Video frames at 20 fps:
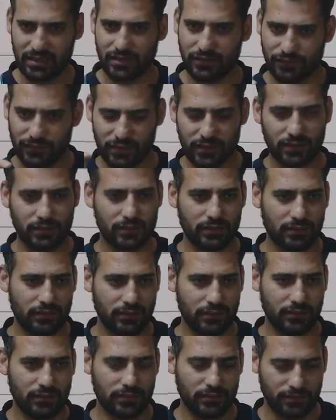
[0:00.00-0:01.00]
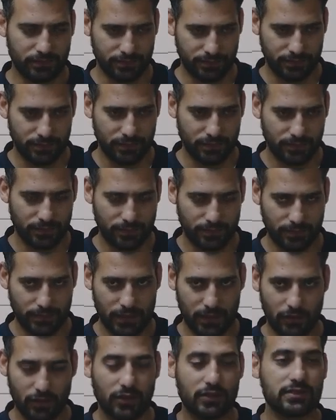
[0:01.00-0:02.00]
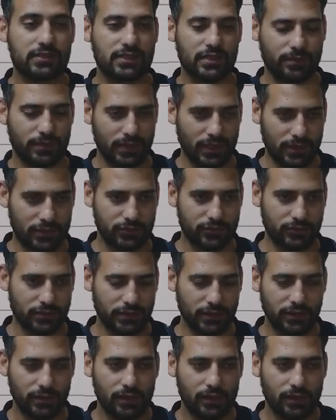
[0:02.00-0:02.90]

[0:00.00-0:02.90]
different concept actually.